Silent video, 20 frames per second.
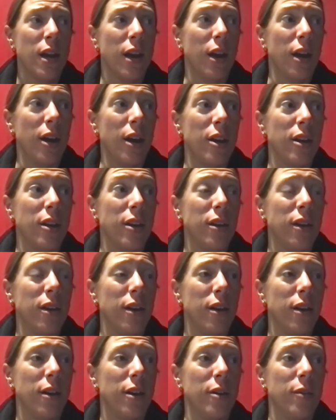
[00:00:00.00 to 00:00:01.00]
I
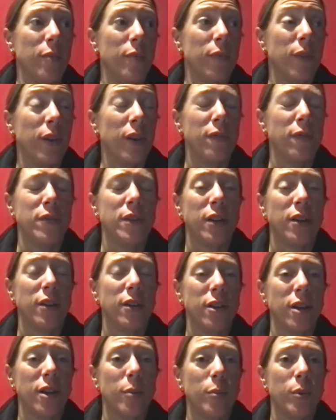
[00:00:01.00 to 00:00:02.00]
have done a
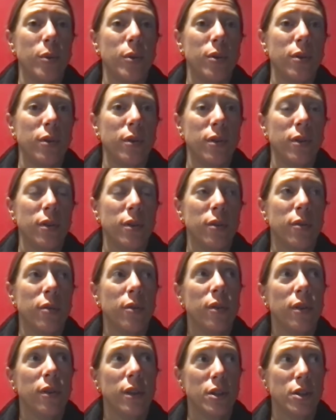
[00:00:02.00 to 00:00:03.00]
couple
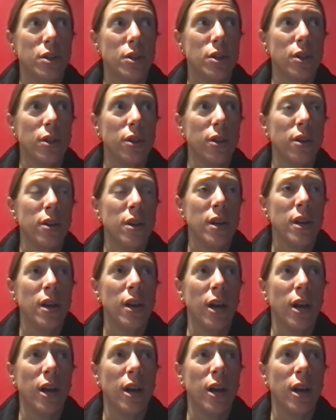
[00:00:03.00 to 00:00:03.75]
this year.